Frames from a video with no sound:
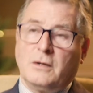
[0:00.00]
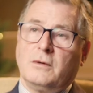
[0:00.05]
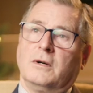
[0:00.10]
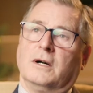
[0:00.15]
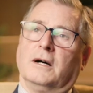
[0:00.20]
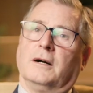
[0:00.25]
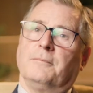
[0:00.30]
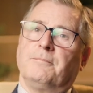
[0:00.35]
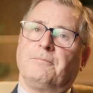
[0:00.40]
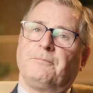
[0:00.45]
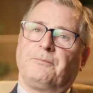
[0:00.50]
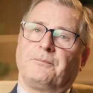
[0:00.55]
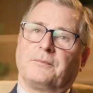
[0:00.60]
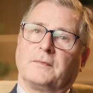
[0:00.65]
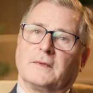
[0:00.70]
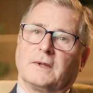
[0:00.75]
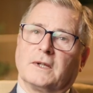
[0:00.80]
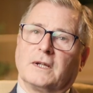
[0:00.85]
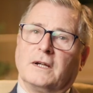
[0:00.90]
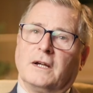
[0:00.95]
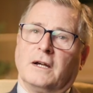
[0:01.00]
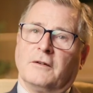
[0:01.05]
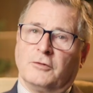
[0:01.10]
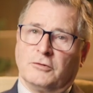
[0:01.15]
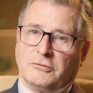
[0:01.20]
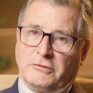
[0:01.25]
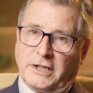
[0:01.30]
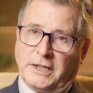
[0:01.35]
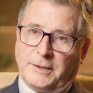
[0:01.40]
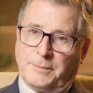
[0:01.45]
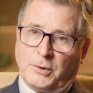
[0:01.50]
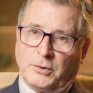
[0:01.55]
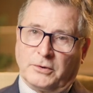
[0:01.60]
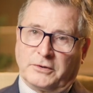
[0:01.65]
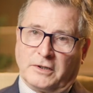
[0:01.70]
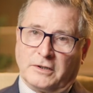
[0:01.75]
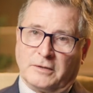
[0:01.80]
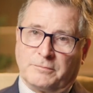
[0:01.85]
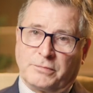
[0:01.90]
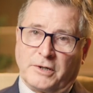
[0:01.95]
Well, I've already
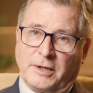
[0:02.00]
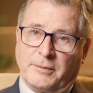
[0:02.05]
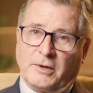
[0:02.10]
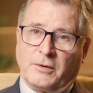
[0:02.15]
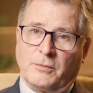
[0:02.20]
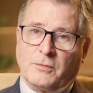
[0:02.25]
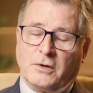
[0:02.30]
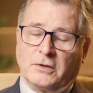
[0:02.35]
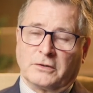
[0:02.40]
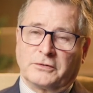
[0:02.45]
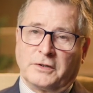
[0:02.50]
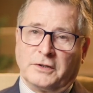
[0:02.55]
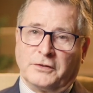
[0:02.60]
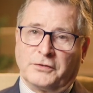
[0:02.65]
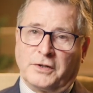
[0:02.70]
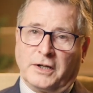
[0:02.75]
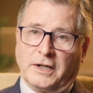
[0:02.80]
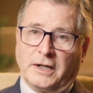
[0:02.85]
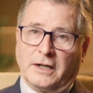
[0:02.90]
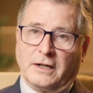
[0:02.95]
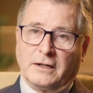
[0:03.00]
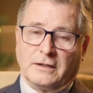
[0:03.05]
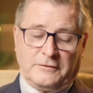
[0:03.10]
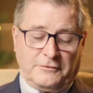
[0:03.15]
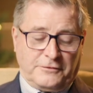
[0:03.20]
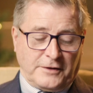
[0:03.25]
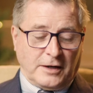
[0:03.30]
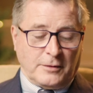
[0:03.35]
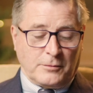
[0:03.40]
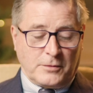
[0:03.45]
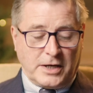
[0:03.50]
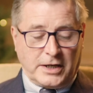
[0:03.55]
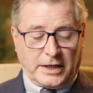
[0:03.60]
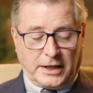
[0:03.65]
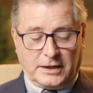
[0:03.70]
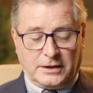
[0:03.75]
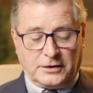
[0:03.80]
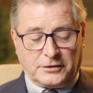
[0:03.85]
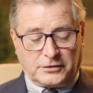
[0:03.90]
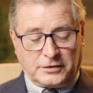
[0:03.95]
bought a Bremont watch this year. In fact, I'm
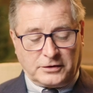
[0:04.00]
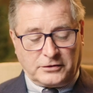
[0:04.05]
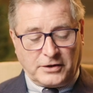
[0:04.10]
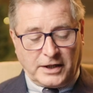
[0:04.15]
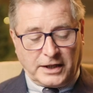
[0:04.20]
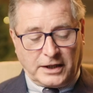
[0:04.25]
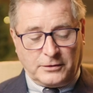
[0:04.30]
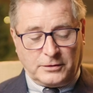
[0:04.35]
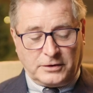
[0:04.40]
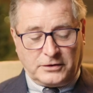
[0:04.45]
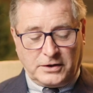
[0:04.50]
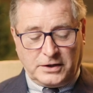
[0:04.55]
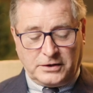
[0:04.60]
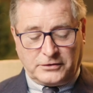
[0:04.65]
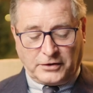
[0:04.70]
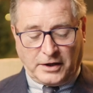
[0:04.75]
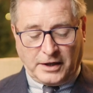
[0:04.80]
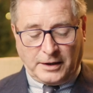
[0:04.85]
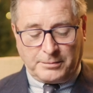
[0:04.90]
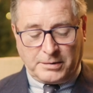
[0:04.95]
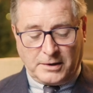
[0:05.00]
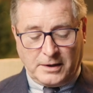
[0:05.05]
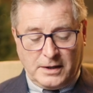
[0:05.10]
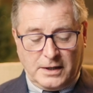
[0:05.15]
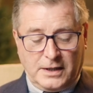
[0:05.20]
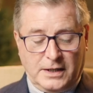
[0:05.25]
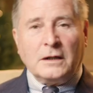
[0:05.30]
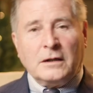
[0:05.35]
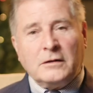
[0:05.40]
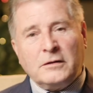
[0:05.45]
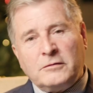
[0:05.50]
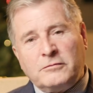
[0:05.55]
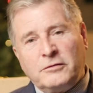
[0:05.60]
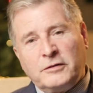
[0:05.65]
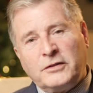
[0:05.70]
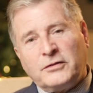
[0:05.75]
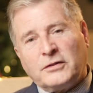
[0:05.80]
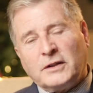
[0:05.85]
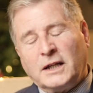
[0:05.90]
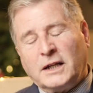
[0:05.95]
wearing it. It's the Jaguar D-type.
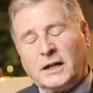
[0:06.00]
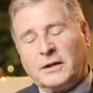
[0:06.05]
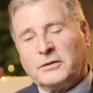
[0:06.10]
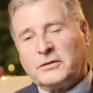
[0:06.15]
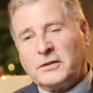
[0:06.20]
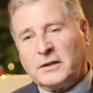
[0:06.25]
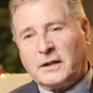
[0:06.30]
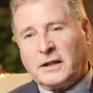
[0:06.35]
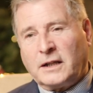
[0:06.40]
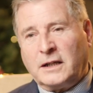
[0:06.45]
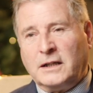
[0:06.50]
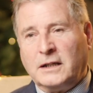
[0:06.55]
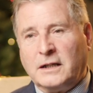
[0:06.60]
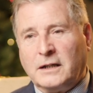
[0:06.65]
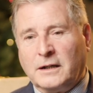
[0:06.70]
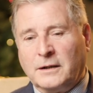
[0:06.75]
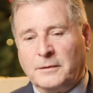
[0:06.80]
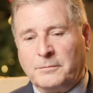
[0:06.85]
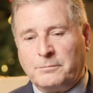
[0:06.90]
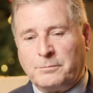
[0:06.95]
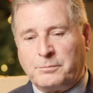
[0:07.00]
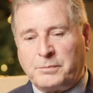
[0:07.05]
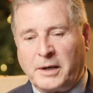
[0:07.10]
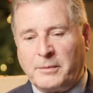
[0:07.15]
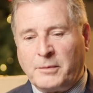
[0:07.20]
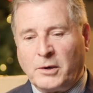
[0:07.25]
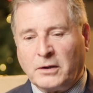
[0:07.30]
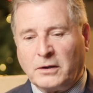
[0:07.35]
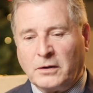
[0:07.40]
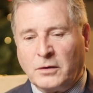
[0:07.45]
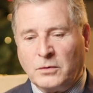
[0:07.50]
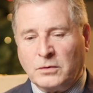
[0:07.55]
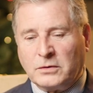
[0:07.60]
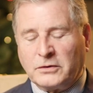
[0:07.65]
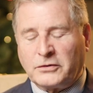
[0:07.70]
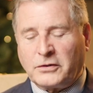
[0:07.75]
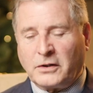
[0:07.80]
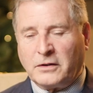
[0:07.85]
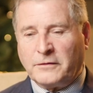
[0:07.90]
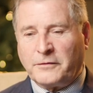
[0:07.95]
Recently, I was at the Bremont
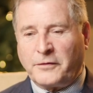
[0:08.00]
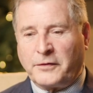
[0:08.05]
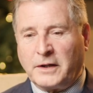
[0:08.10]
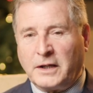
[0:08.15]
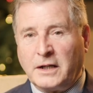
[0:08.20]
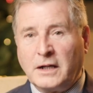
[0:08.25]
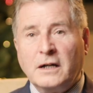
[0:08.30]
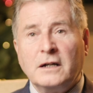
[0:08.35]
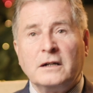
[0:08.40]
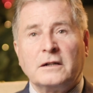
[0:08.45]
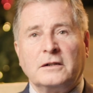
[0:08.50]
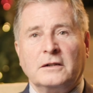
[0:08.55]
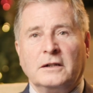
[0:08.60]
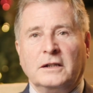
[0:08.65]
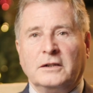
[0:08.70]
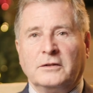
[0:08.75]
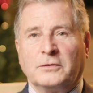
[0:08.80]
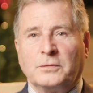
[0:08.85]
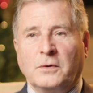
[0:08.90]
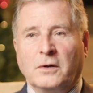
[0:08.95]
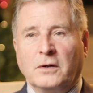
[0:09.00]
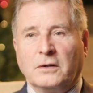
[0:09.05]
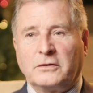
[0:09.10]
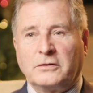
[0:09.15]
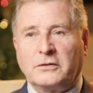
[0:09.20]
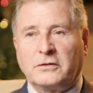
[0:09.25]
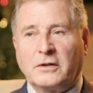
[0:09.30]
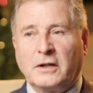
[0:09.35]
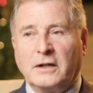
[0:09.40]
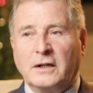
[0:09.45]
launch of the Hercules watch.